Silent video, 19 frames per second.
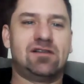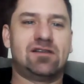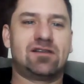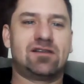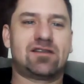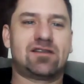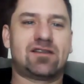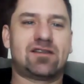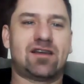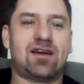
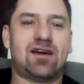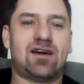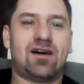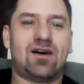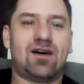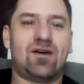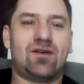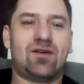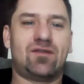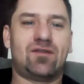
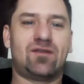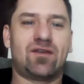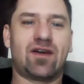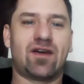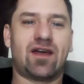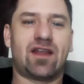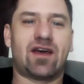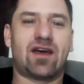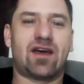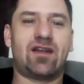So what I
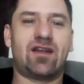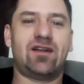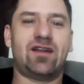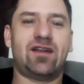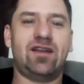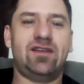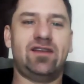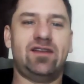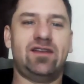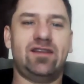got?
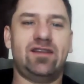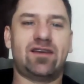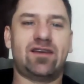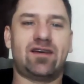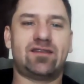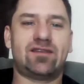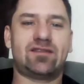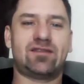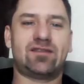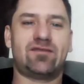
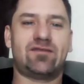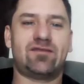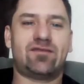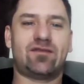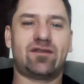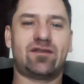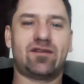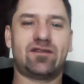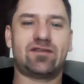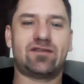
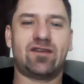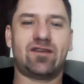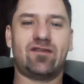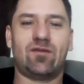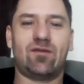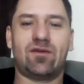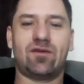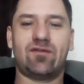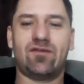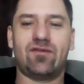
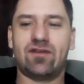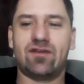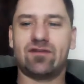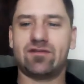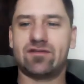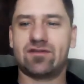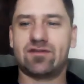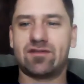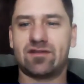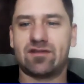119,471
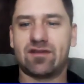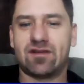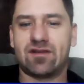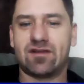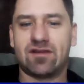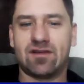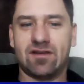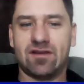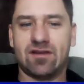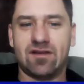views.
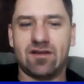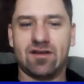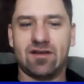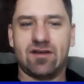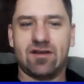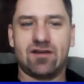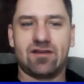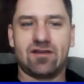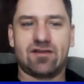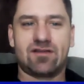
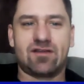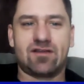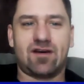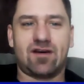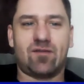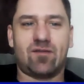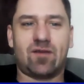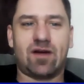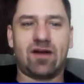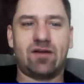
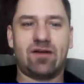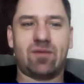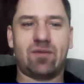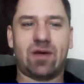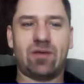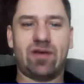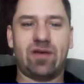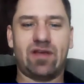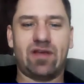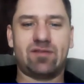So
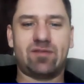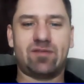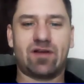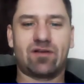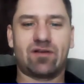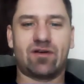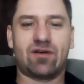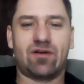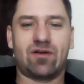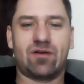my page has
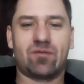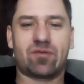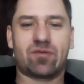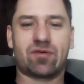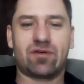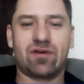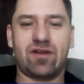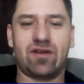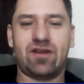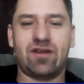been growing
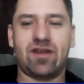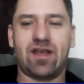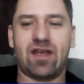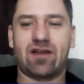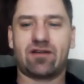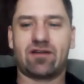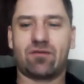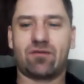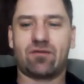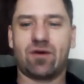pretty
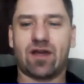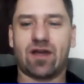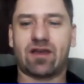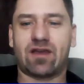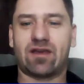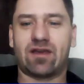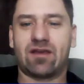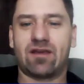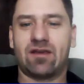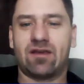dang
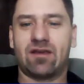quick